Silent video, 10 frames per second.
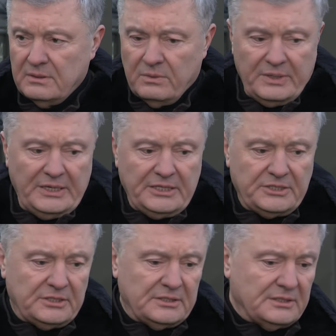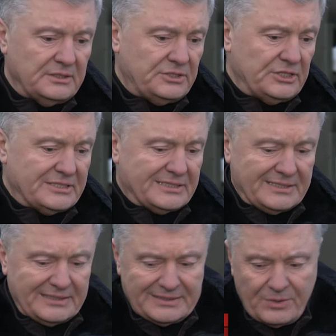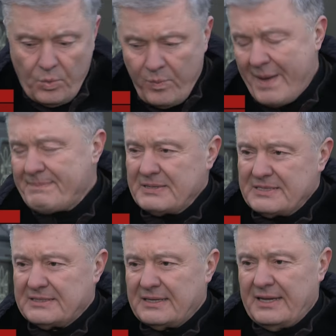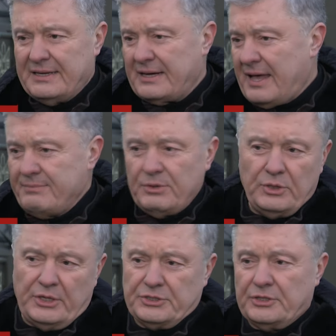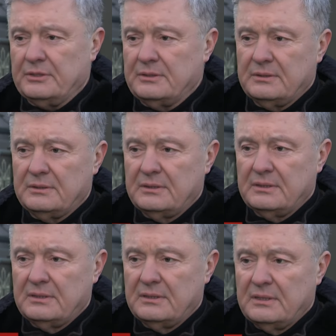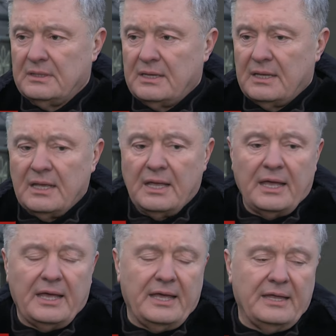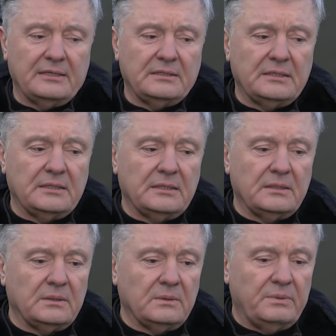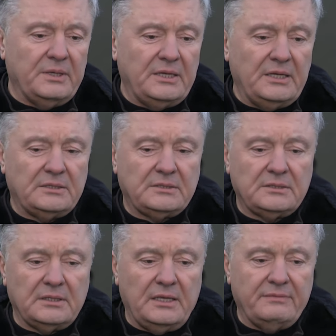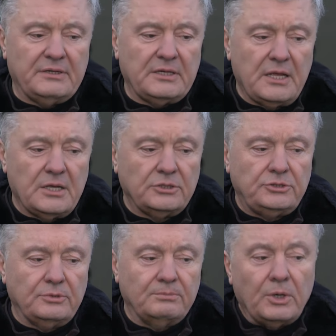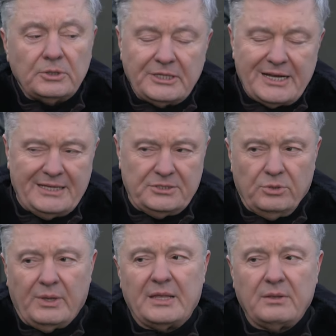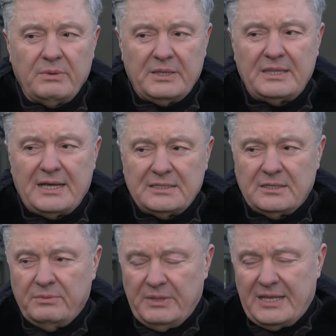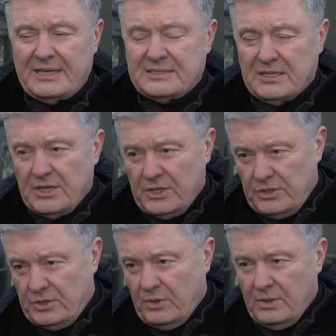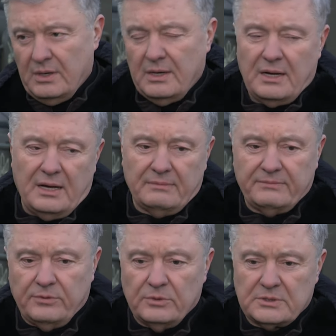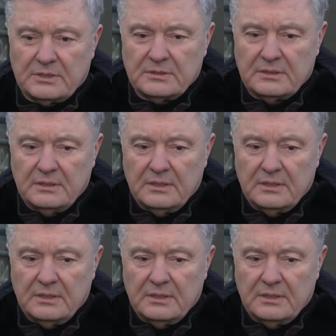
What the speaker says: We need just weapons and ammunition. And we need even to modernize together with us your armed forces.